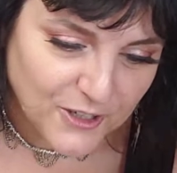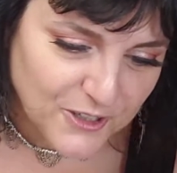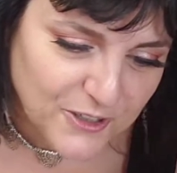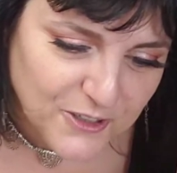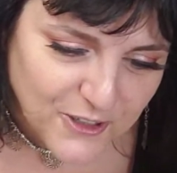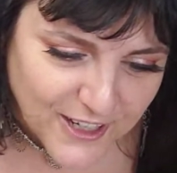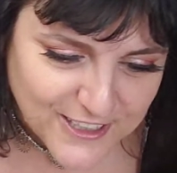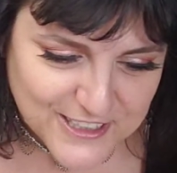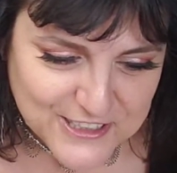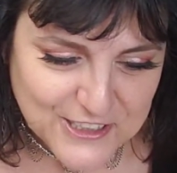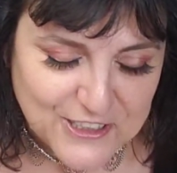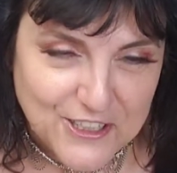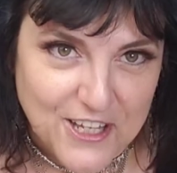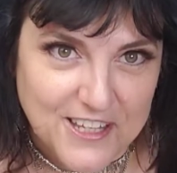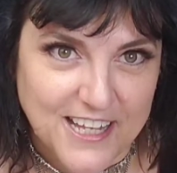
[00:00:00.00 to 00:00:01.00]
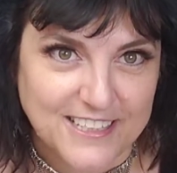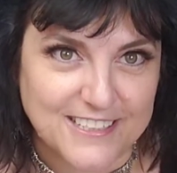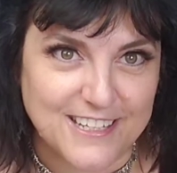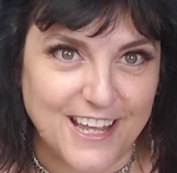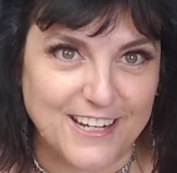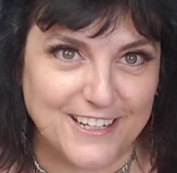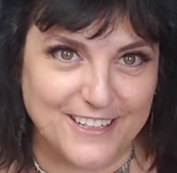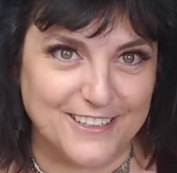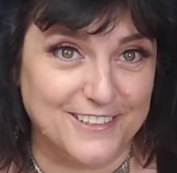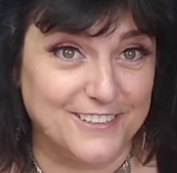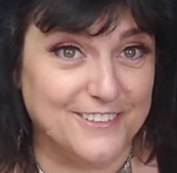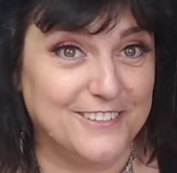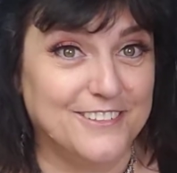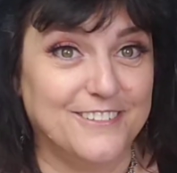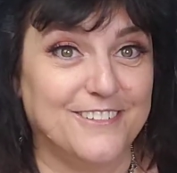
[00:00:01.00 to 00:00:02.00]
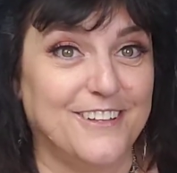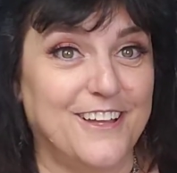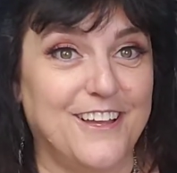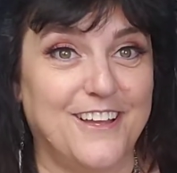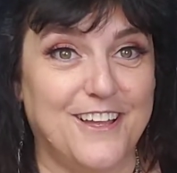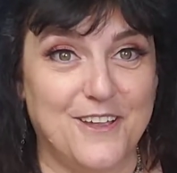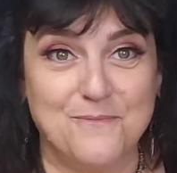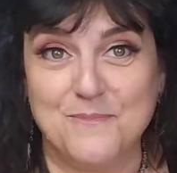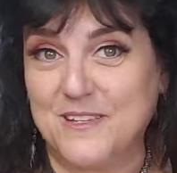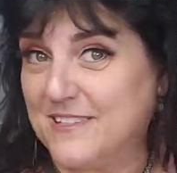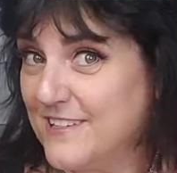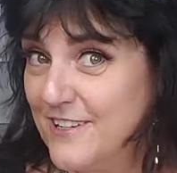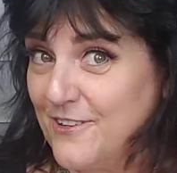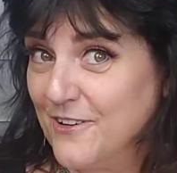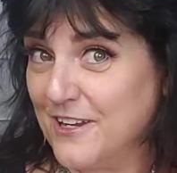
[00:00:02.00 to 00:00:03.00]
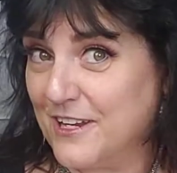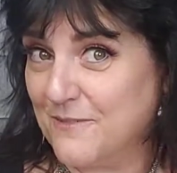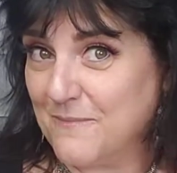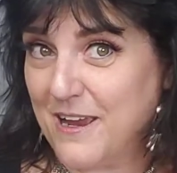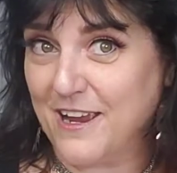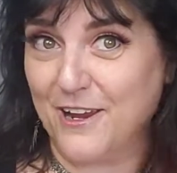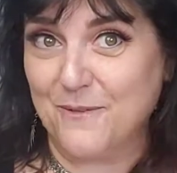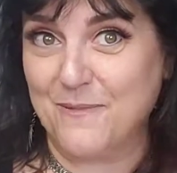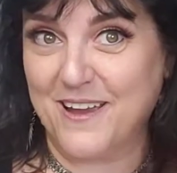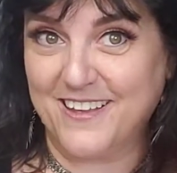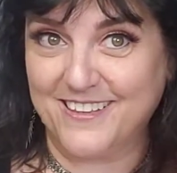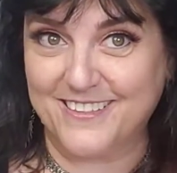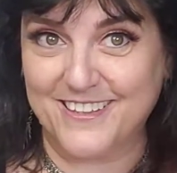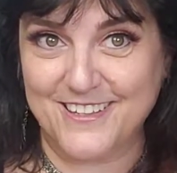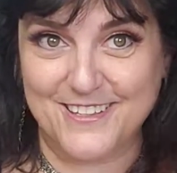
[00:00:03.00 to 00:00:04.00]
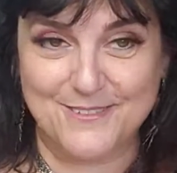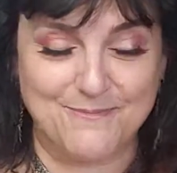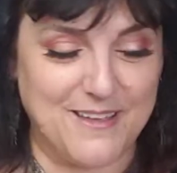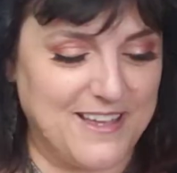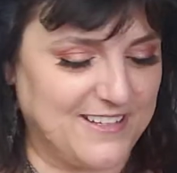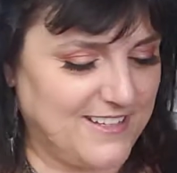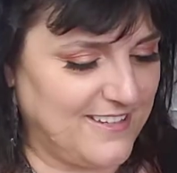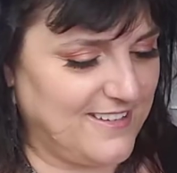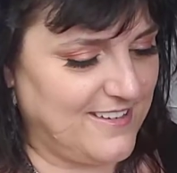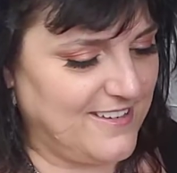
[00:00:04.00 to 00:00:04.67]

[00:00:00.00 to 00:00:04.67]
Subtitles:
Ooh, I just heard all that static. I missed it going in my hair by this much.